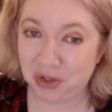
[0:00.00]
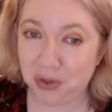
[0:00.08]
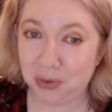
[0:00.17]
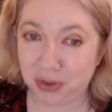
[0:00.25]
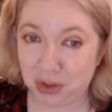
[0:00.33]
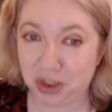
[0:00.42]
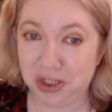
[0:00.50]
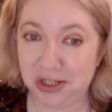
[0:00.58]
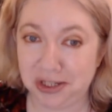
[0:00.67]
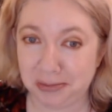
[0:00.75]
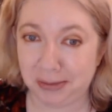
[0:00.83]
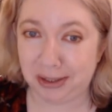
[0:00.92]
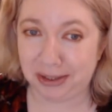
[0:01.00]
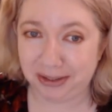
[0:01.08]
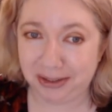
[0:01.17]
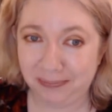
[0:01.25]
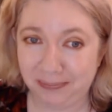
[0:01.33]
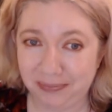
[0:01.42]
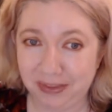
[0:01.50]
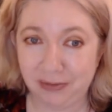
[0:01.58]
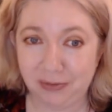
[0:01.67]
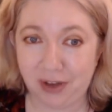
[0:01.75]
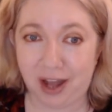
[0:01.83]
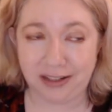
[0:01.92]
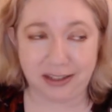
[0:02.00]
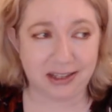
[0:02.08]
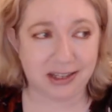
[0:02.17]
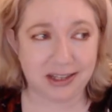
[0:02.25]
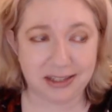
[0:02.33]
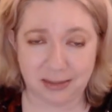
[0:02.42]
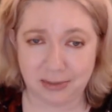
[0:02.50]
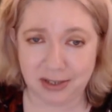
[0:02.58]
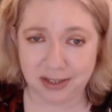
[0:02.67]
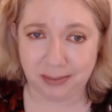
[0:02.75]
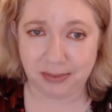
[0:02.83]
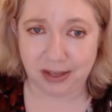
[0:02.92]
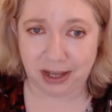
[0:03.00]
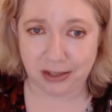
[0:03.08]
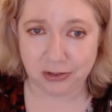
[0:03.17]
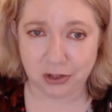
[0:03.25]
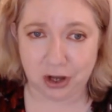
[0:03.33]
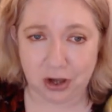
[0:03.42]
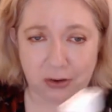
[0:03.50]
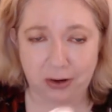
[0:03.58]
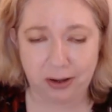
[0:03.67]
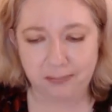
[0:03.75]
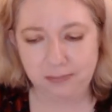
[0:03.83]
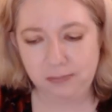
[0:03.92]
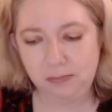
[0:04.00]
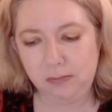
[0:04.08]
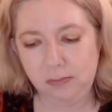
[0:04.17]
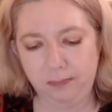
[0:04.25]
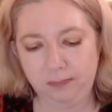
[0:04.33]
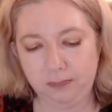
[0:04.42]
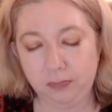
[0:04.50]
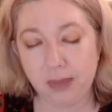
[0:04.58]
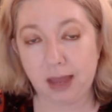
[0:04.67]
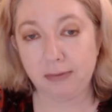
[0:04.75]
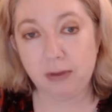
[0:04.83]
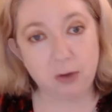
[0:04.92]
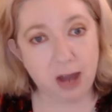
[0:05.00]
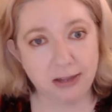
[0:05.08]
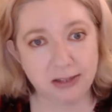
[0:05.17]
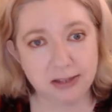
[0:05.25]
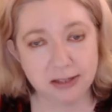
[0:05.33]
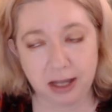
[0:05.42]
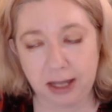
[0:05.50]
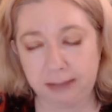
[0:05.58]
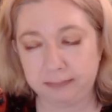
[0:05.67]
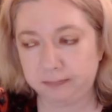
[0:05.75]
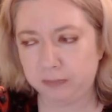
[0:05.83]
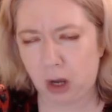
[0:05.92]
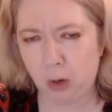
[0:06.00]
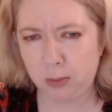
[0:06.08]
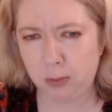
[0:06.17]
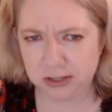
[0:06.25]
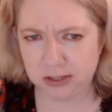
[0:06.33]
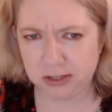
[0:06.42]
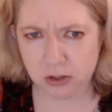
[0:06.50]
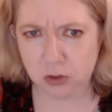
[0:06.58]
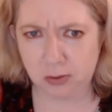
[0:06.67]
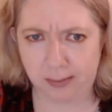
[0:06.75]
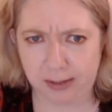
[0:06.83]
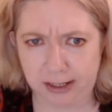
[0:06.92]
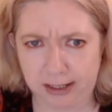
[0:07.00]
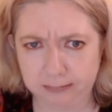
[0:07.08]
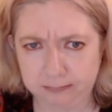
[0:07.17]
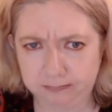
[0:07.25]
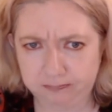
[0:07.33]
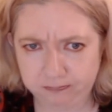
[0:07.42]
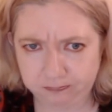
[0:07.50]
June was cheese milk. Finally, they sent me something I can tolerate. I've never had this kind. I hope it's not too lemony.